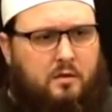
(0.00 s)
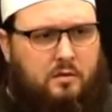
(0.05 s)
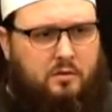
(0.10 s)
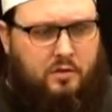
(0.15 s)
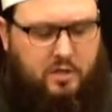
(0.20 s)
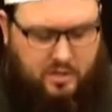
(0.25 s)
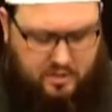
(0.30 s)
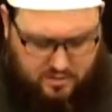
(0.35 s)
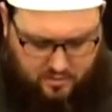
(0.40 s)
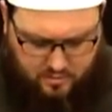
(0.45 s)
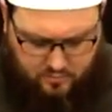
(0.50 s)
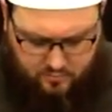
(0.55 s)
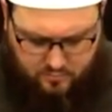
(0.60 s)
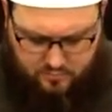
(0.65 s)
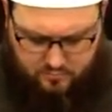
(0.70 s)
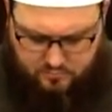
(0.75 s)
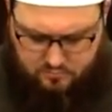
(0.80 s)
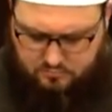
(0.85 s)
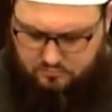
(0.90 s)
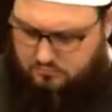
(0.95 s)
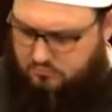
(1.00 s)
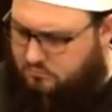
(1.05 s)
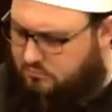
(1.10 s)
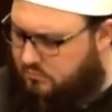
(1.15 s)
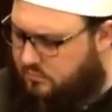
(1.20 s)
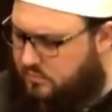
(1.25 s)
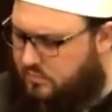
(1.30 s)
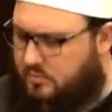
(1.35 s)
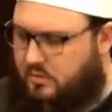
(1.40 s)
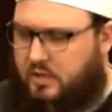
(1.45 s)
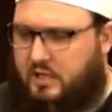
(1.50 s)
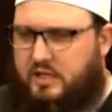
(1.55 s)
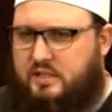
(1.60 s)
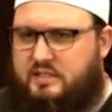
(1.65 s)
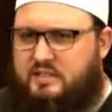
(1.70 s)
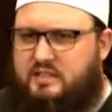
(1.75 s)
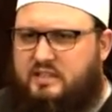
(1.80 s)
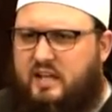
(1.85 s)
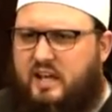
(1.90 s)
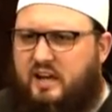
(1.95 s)
you know,
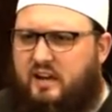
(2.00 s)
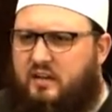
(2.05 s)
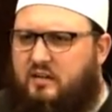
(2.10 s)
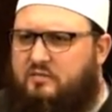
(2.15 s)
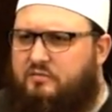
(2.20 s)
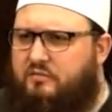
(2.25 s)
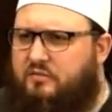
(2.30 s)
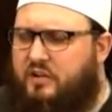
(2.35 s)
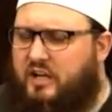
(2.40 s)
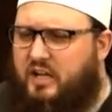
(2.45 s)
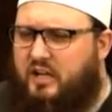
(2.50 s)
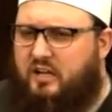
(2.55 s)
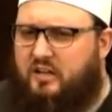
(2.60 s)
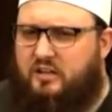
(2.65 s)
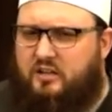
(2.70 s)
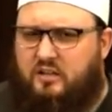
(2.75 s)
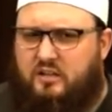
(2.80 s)
instead of uh,